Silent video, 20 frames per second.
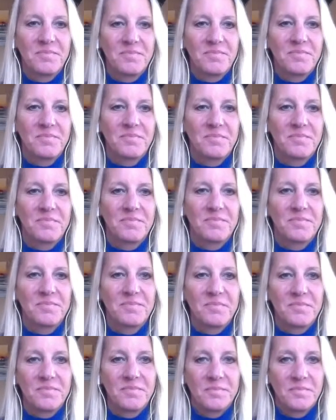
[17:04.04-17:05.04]

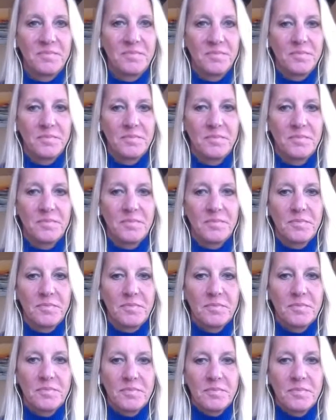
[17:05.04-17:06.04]

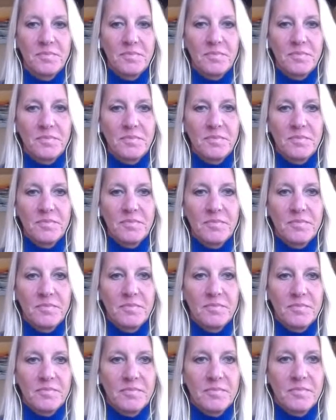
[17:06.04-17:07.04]

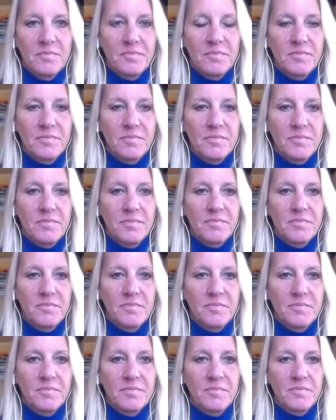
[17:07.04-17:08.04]

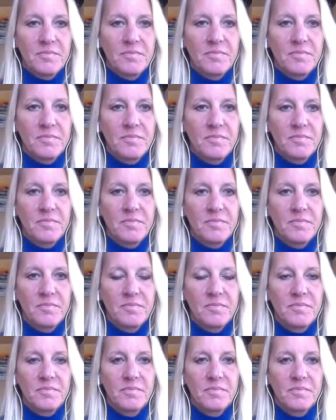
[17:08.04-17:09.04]

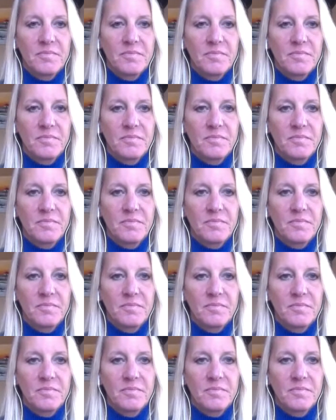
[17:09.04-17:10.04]

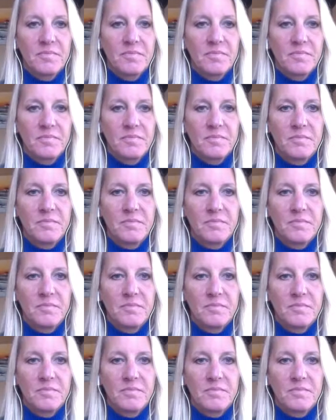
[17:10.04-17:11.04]

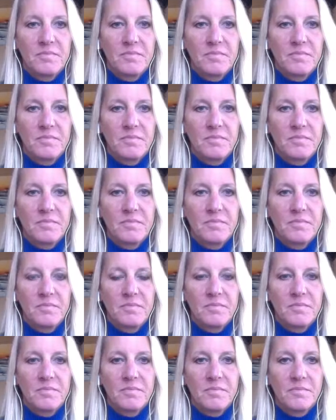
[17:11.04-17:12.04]
No words are spoken by the person on screen.